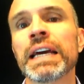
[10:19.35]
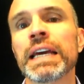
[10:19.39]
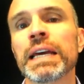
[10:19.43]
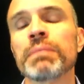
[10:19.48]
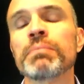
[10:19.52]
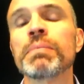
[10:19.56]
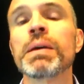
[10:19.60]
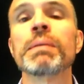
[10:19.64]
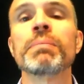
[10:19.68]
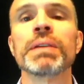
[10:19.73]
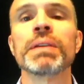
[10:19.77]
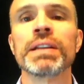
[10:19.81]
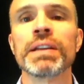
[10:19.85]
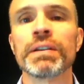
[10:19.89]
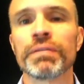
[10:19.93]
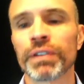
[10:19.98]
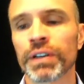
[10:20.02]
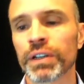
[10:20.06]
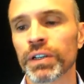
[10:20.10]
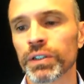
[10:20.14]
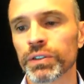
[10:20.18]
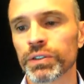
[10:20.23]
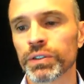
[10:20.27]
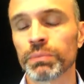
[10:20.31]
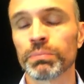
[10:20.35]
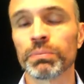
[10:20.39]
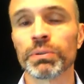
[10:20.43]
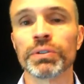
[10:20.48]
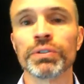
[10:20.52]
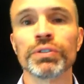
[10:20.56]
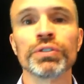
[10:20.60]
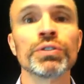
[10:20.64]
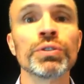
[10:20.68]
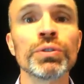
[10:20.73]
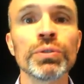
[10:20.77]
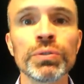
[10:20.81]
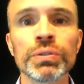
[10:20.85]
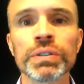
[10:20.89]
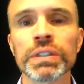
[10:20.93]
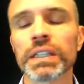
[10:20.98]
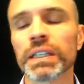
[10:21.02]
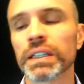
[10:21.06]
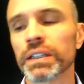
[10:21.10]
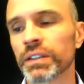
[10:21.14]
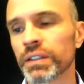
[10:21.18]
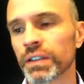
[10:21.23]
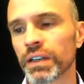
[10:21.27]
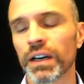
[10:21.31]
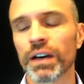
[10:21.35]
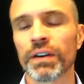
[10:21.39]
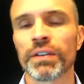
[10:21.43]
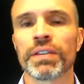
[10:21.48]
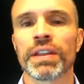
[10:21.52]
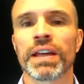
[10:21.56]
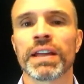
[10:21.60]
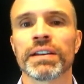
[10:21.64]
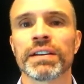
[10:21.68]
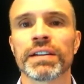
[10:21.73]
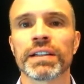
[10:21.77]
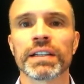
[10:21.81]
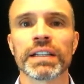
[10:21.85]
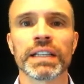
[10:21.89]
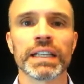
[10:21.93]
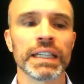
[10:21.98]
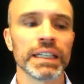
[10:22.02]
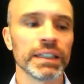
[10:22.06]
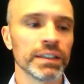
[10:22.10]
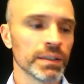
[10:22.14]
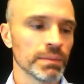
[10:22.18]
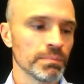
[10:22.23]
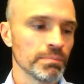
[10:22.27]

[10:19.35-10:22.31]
It may be difficult to produce it authentically,